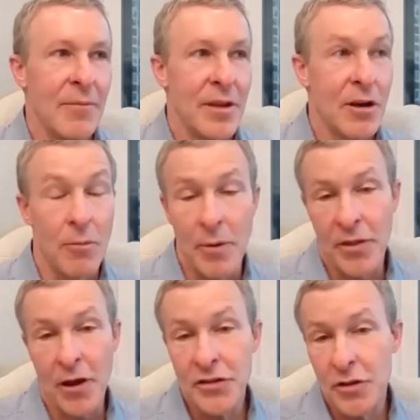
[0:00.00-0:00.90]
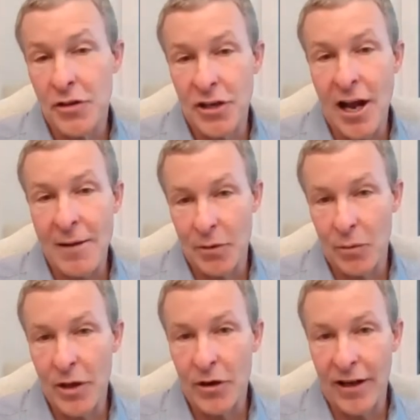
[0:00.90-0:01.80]
you know, but also the jobs that
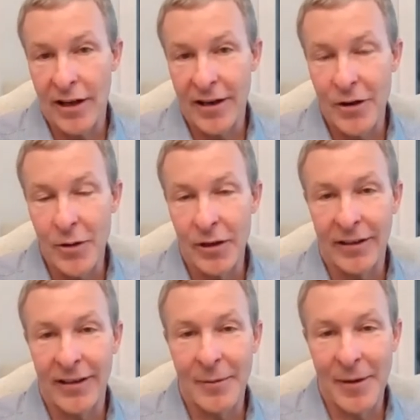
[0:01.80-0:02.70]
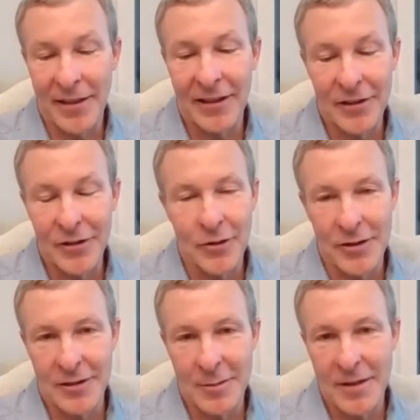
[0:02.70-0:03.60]
we create in Newark. I think
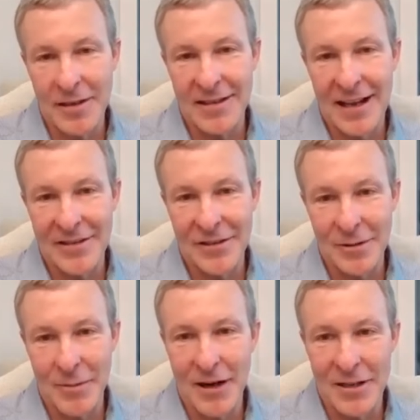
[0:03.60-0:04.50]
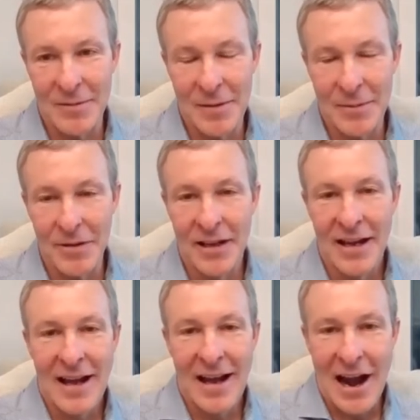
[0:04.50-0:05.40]
some of these stats will surprise people.
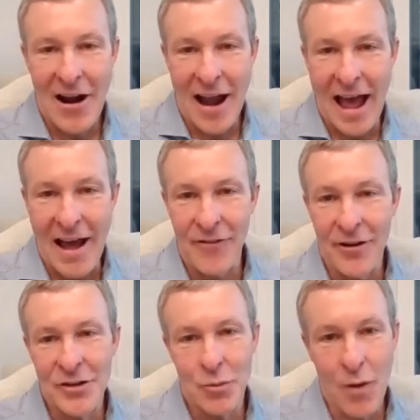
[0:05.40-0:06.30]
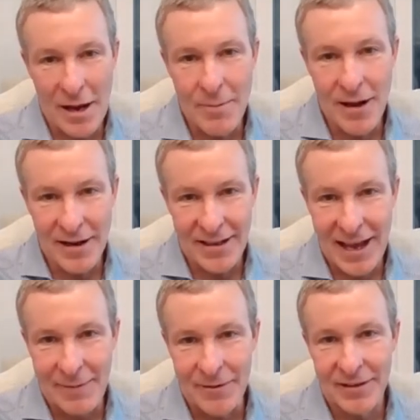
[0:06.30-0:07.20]
Our average wide body
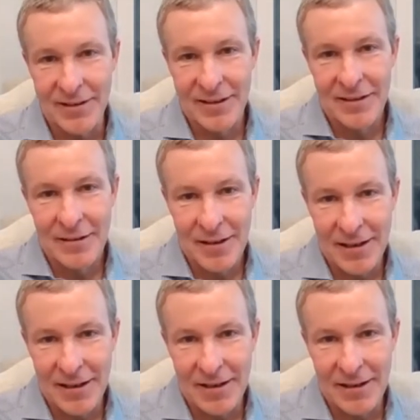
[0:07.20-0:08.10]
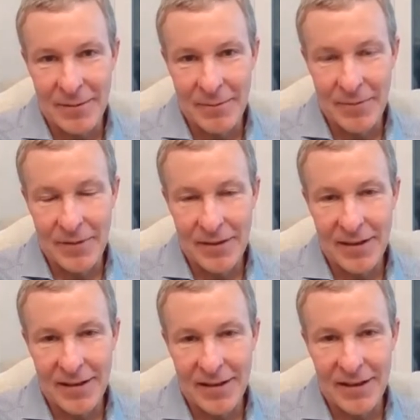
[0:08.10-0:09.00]
captain,
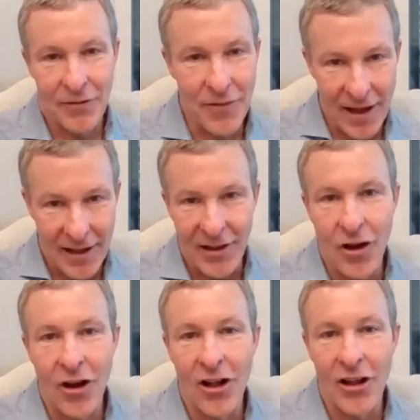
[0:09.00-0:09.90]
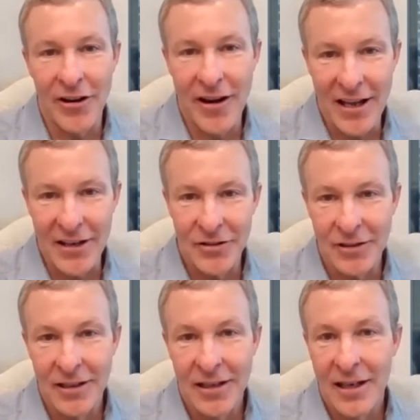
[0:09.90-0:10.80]
you know, flying the long haul
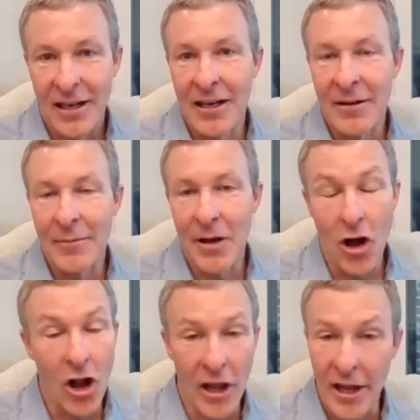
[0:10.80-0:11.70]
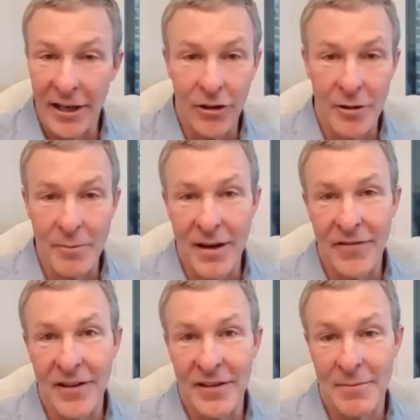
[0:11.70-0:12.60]
international, all in, including
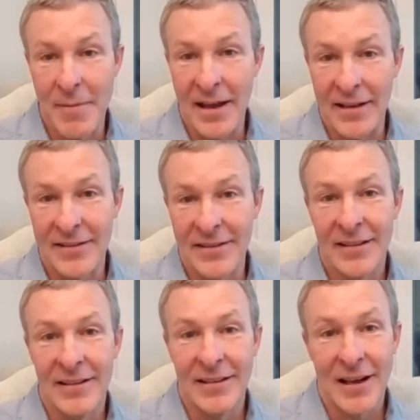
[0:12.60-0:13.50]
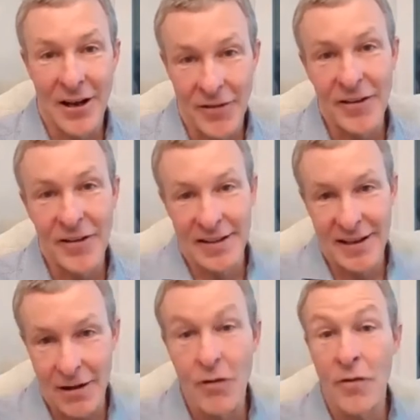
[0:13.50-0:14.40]
benefits, makes over
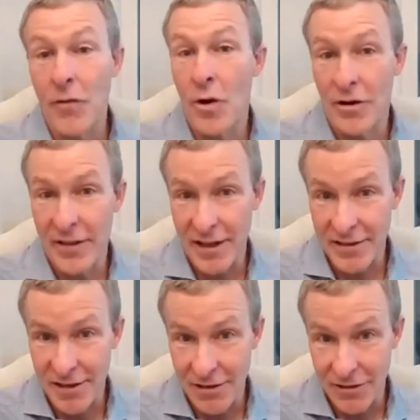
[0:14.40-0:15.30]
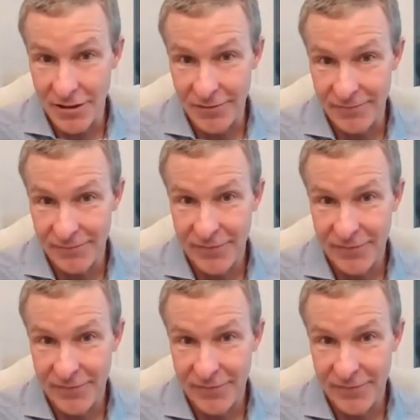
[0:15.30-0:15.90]
$400,000 a year.